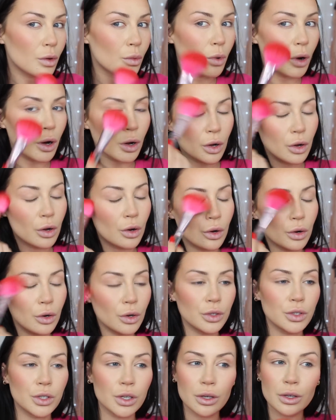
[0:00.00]
What a
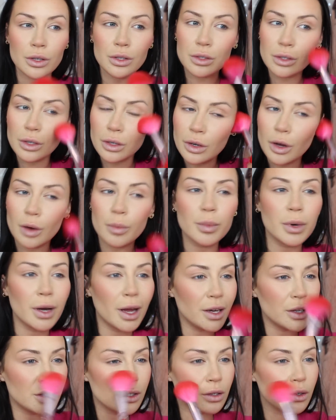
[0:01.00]
gorgeous
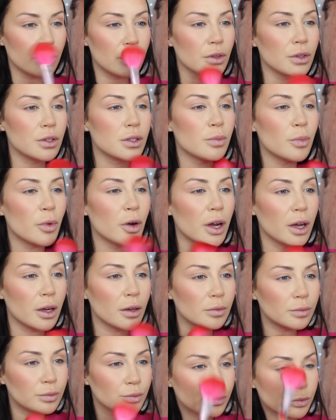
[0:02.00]
combination for
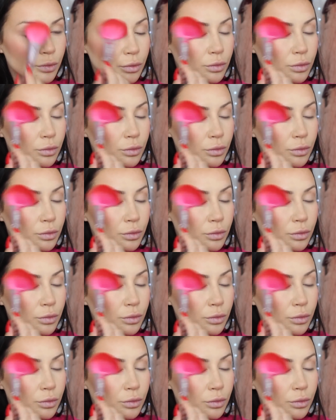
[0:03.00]
spring.